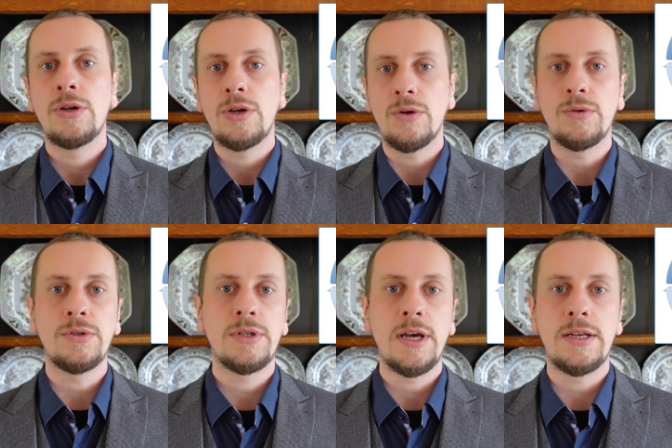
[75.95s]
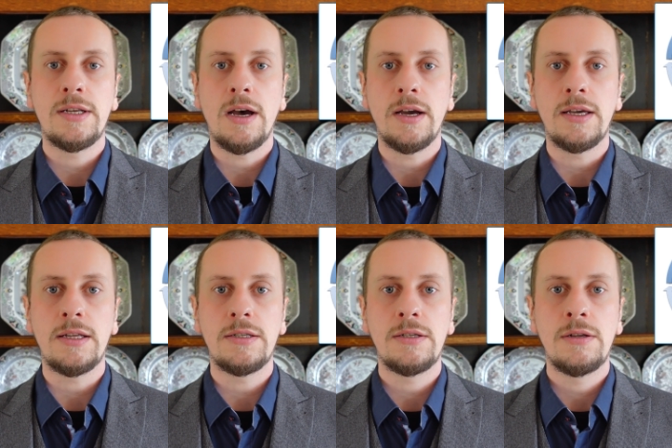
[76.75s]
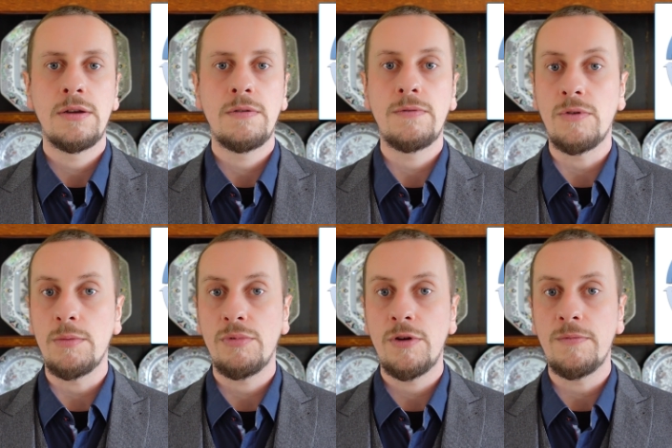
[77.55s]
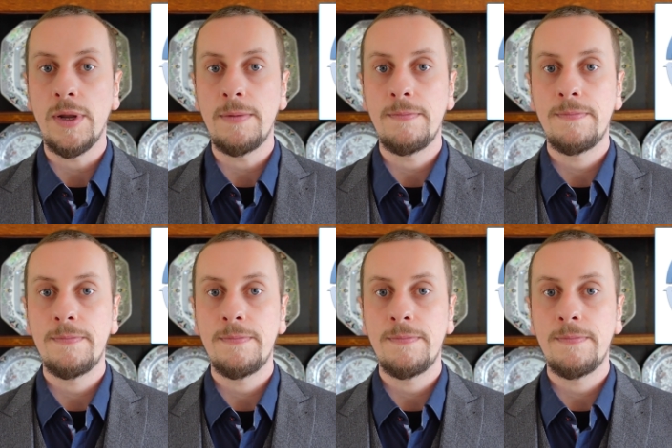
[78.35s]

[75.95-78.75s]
goals and targets for improvement.